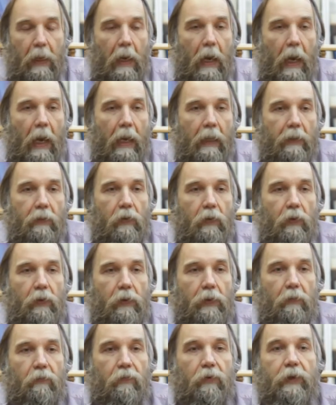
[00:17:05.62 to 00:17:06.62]
and
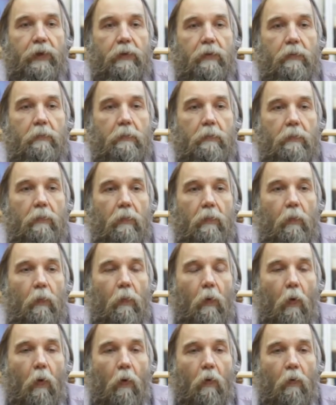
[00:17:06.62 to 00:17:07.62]
the freedom
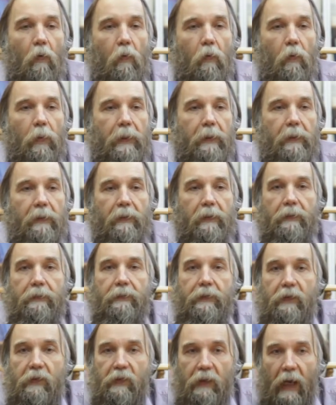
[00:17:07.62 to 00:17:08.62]
of the
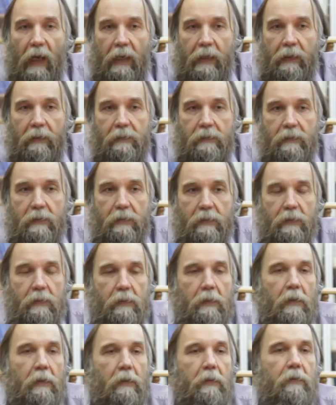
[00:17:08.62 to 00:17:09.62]
desires,
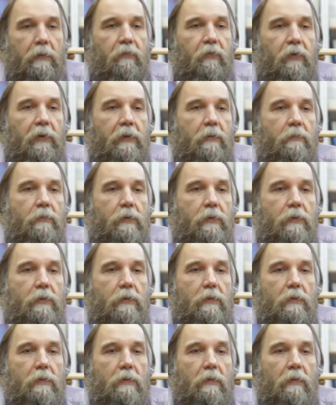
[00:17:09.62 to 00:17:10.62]
the freedom
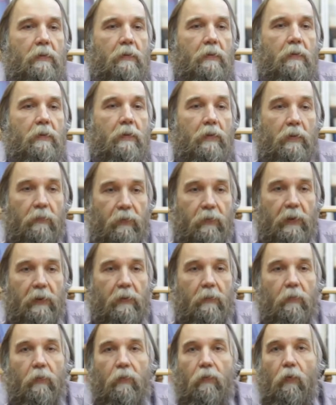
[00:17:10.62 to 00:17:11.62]

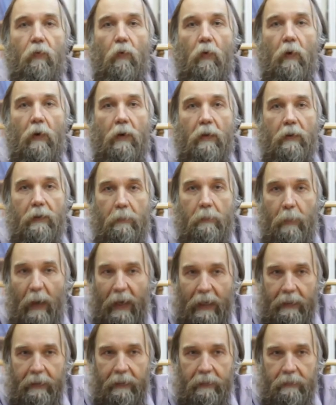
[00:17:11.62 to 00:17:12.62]
for the
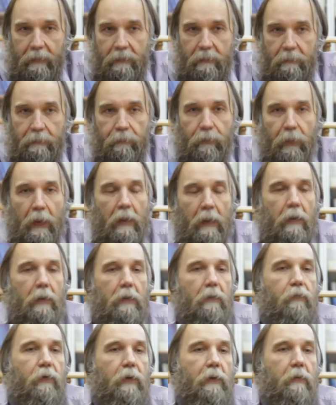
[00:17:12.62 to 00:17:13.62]
body,
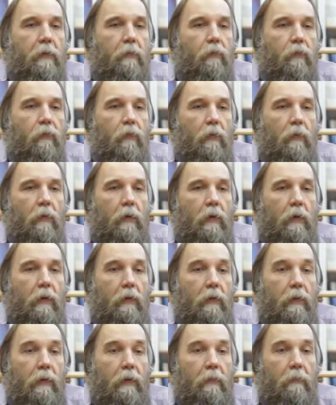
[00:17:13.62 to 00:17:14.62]
the freedom
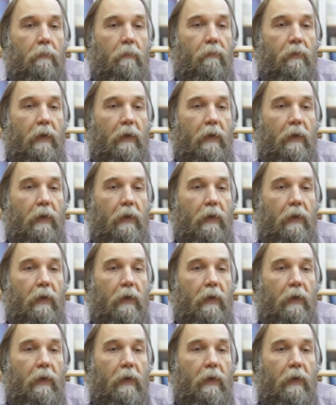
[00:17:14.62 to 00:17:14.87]
for the